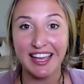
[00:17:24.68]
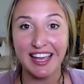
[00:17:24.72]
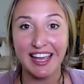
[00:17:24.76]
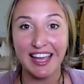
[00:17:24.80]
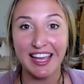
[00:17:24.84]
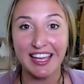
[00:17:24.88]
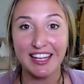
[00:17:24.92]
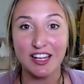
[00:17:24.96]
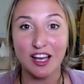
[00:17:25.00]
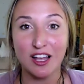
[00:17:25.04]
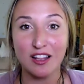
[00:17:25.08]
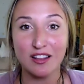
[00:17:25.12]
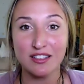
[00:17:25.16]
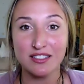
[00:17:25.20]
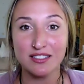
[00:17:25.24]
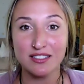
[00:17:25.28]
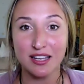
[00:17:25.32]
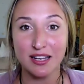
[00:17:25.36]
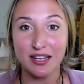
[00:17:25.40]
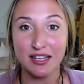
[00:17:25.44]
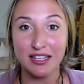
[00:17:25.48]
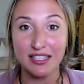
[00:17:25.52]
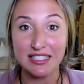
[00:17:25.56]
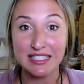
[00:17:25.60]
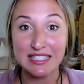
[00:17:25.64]
and all of a
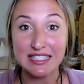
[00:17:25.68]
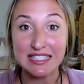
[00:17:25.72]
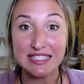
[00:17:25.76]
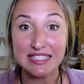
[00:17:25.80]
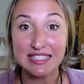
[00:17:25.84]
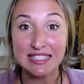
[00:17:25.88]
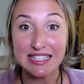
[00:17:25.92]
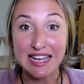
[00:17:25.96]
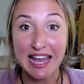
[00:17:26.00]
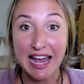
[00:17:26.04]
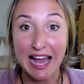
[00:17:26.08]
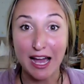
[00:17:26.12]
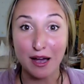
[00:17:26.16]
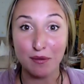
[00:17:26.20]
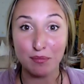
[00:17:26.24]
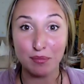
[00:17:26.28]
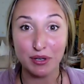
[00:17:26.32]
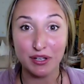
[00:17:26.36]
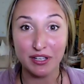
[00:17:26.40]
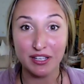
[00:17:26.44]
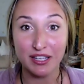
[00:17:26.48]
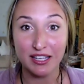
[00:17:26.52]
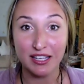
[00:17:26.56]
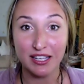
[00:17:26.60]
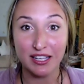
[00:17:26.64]
sudden, snap,
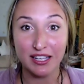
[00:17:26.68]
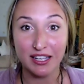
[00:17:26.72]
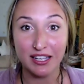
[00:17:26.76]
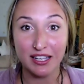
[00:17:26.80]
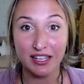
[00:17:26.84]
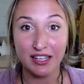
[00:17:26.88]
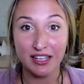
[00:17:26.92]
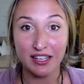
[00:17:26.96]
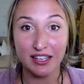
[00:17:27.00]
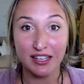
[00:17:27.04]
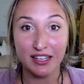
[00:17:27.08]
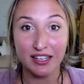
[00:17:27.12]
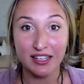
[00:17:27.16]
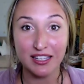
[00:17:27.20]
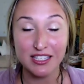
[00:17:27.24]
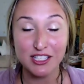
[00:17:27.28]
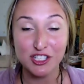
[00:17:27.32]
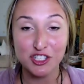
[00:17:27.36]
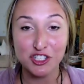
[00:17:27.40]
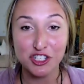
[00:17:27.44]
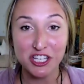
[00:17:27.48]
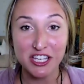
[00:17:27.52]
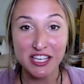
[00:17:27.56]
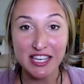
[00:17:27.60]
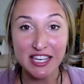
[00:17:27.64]

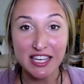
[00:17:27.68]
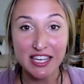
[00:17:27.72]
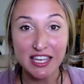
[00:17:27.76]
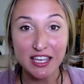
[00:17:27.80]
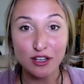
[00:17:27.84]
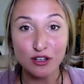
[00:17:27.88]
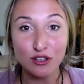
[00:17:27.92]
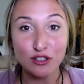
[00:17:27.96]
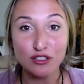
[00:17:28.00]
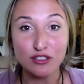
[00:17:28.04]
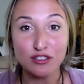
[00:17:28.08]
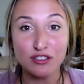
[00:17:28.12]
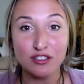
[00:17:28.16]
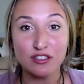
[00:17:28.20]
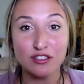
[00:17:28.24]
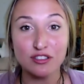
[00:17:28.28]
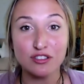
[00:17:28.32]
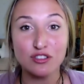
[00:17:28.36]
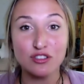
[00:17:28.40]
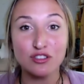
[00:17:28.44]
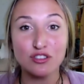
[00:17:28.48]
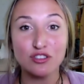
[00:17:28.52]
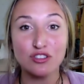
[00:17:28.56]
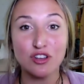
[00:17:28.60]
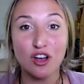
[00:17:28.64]
she hears the
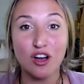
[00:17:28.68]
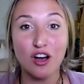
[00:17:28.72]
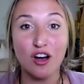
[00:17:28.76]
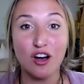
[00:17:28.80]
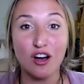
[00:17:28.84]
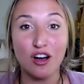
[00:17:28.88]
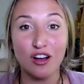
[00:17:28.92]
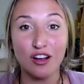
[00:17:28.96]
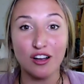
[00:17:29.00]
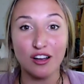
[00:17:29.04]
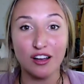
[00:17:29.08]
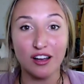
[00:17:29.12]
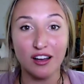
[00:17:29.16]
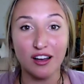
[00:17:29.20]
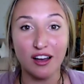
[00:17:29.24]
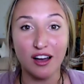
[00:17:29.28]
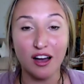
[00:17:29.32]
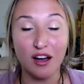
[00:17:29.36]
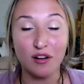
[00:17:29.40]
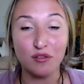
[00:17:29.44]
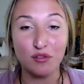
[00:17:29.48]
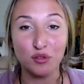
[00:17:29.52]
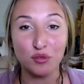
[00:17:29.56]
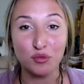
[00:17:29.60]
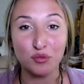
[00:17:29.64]
song
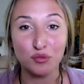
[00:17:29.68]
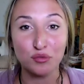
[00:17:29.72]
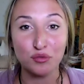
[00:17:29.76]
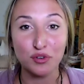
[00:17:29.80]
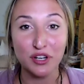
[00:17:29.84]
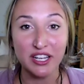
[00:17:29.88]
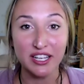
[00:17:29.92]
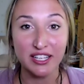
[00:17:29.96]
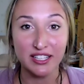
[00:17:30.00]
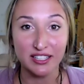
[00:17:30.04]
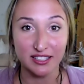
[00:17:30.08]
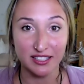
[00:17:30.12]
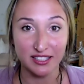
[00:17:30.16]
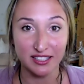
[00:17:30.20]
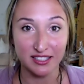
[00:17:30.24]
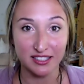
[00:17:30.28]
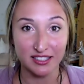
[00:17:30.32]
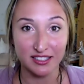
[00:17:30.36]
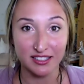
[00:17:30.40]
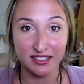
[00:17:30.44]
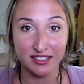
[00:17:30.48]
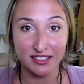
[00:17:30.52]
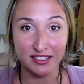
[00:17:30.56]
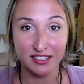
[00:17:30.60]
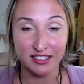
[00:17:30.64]
of a wren,
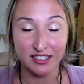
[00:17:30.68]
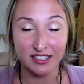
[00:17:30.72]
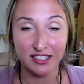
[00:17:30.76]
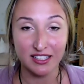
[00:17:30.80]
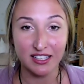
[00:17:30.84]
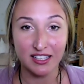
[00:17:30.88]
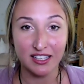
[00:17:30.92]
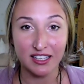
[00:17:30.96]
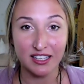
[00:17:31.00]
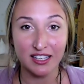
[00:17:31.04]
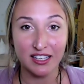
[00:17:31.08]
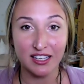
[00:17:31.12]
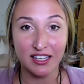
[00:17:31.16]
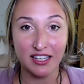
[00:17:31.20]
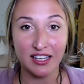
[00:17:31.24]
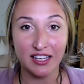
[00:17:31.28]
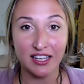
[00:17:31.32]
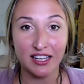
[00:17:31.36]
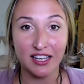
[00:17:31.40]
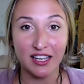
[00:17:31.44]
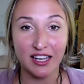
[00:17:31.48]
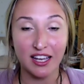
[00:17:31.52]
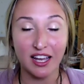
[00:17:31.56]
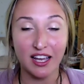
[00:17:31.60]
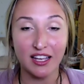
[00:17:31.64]

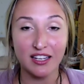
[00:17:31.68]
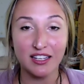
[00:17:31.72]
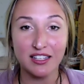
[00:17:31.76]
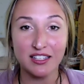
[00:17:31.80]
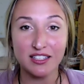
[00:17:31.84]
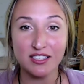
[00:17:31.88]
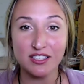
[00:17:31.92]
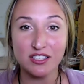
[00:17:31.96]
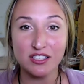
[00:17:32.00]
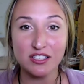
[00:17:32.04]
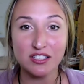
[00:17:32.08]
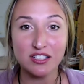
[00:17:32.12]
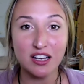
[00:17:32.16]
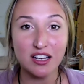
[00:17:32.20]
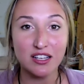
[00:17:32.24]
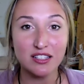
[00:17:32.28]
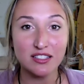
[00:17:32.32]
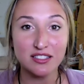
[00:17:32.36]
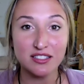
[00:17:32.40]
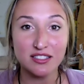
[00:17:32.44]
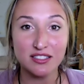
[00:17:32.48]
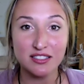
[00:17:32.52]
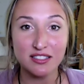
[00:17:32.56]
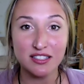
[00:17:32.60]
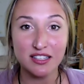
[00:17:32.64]
and it
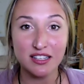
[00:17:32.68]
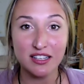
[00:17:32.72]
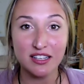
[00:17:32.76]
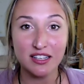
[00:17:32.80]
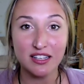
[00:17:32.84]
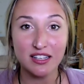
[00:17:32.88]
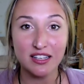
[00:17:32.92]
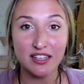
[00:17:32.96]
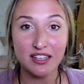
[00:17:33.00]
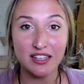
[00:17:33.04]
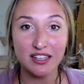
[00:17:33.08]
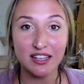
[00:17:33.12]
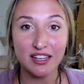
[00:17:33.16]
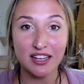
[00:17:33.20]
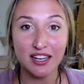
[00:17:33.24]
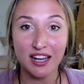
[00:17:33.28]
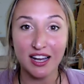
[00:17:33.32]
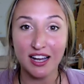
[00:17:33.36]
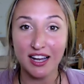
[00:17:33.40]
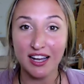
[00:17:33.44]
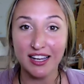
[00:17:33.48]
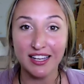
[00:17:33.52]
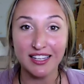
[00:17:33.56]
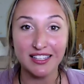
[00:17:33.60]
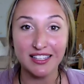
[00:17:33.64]
just
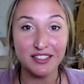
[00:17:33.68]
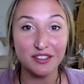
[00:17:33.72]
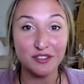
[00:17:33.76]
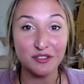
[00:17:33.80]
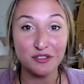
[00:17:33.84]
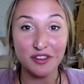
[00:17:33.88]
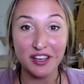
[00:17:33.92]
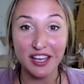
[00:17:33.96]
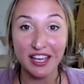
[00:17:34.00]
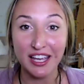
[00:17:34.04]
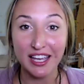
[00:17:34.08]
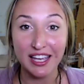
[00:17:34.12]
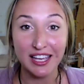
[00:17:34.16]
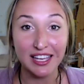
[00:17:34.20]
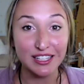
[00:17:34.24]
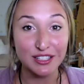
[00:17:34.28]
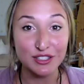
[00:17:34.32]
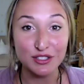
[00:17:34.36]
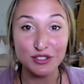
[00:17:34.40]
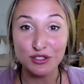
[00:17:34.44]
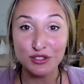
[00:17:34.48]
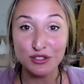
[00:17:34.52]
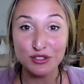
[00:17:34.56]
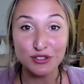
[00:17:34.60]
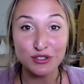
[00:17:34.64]
kind of
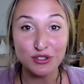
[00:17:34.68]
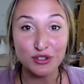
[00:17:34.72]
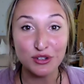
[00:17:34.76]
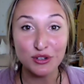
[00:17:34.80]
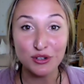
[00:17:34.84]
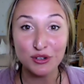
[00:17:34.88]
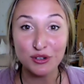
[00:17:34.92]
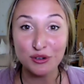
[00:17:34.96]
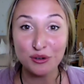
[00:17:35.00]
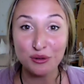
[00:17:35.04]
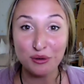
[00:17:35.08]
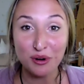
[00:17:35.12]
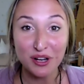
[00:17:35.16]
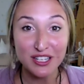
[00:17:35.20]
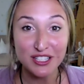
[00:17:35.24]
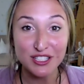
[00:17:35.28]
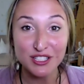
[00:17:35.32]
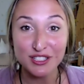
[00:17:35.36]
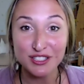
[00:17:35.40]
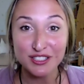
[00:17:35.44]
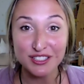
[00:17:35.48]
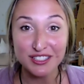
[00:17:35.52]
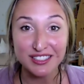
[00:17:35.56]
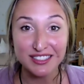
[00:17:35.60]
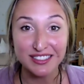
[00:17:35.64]
answers her
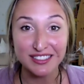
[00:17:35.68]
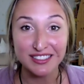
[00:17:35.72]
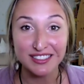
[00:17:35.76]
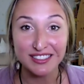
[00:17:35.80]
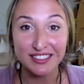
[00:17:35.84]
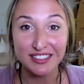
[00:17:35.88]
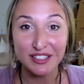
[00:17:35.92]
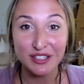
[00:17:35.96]
question.